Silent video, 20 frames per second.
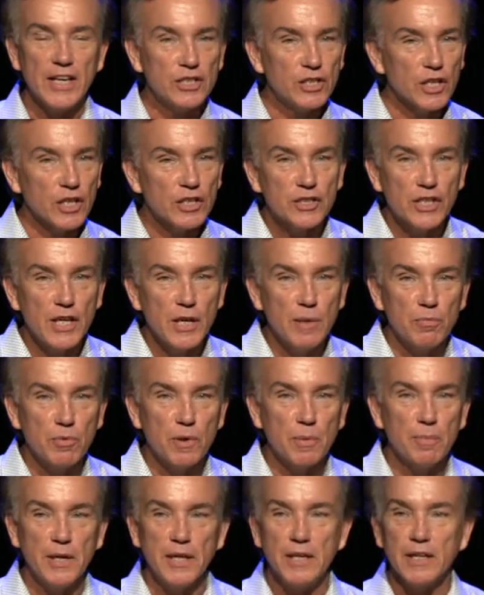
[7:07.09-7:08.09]
just keep
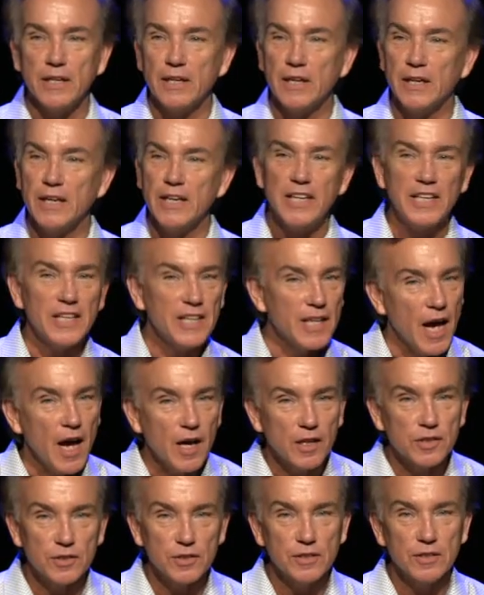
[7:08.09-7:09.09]
repeating it.
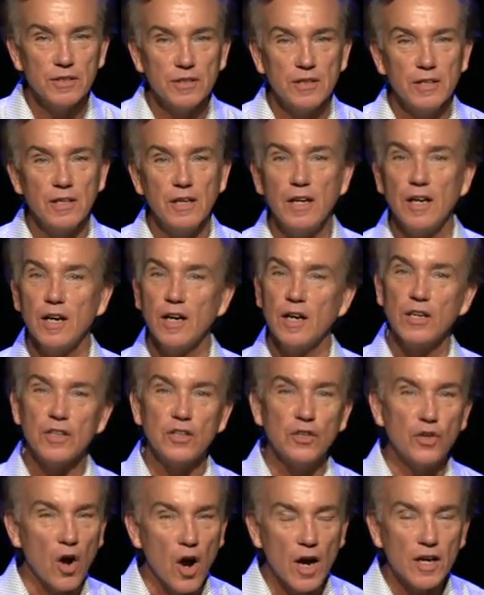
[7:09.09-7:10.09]
Yes,
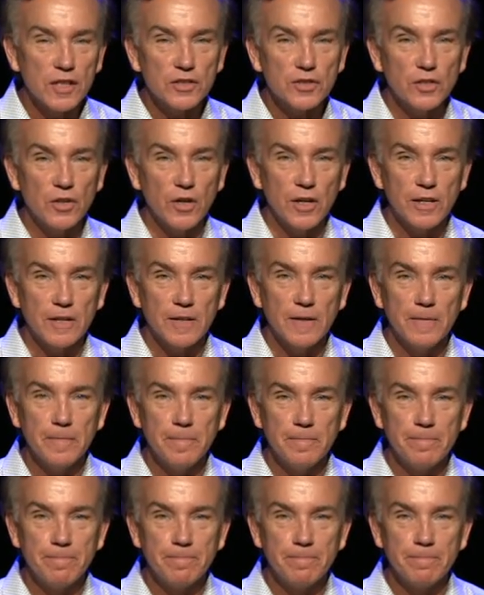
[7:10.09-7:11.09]
God is good.
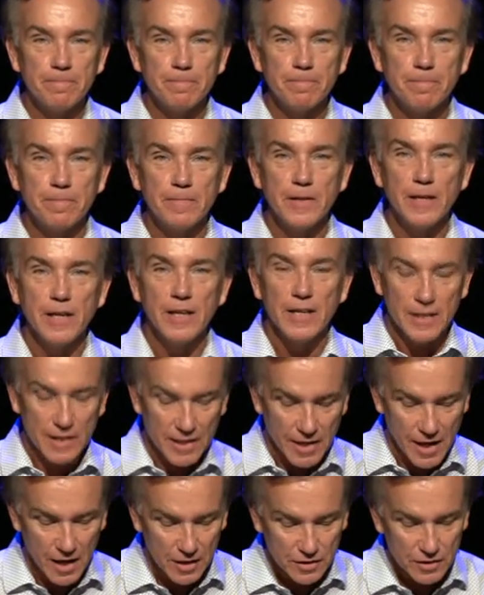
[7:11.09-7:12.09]

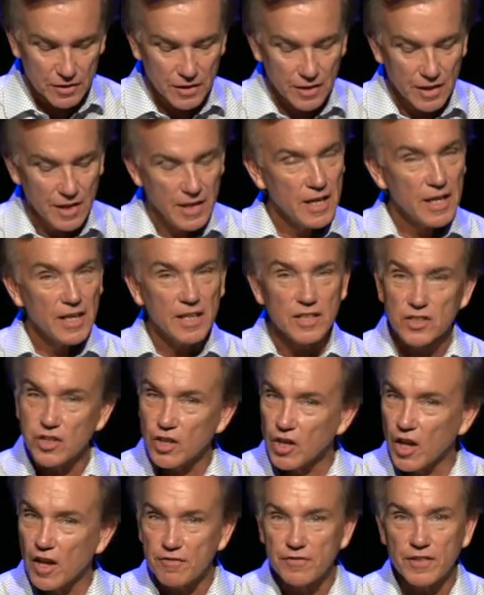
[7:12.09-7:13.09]
Yes, his
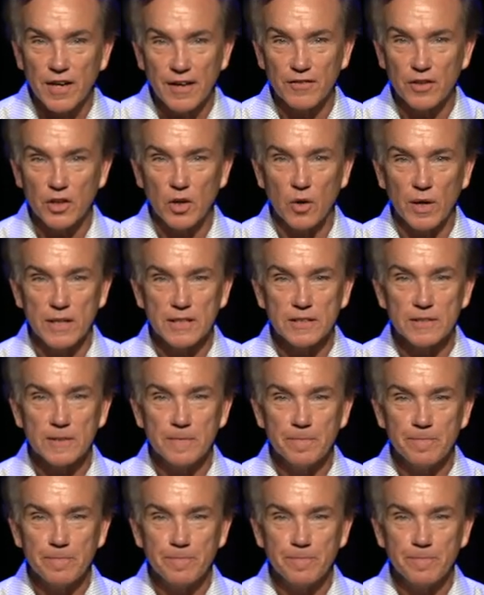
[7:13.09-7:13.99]
love never quits.